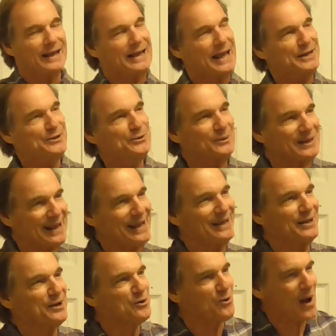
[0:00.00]
Can you
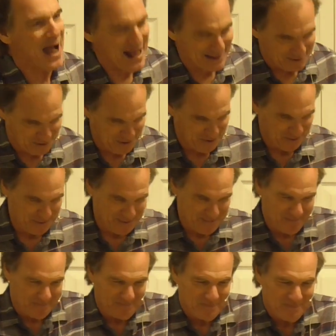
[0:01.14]
link gratitude
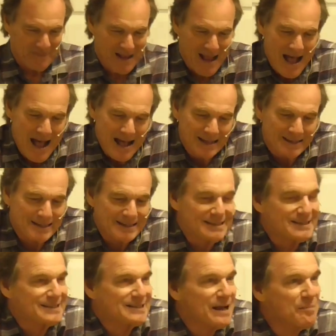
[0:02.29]
to
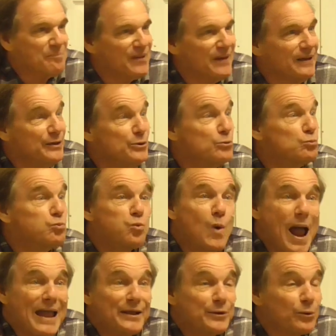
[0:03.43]
something you
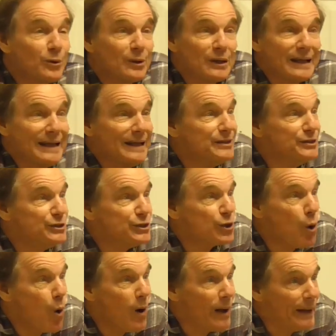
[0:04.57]
regularly
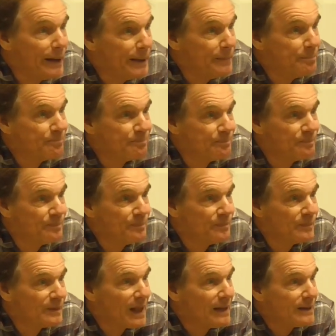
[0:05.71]
enjoy,
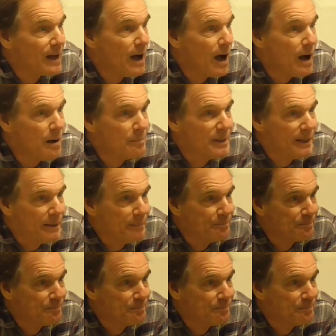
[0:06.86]
like a hobby?